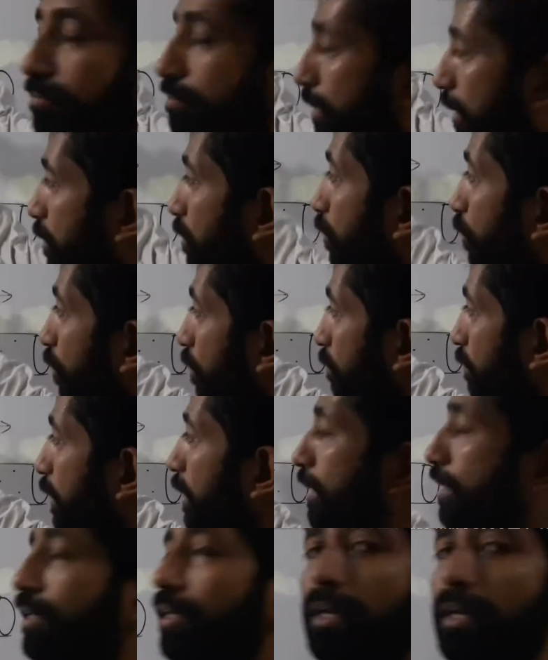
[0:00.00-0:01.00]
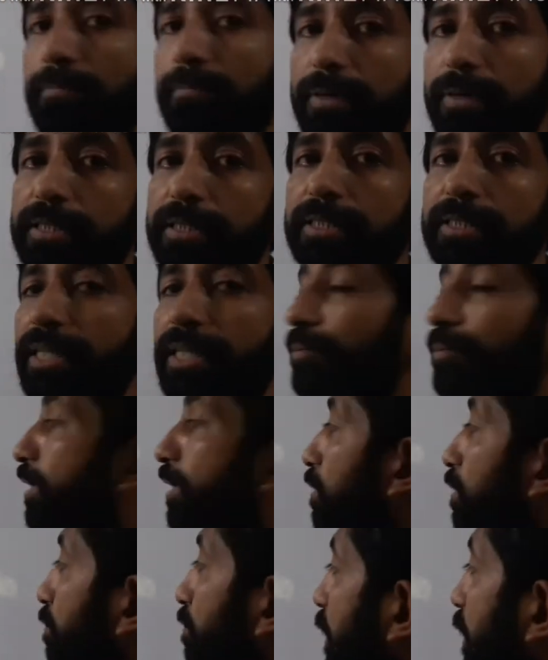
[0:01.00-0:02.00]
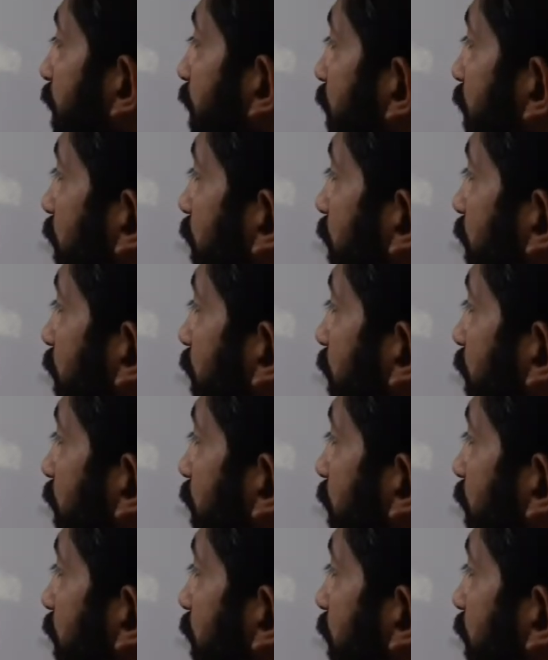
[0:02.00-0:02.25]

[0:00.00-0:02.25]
then go away, but they will be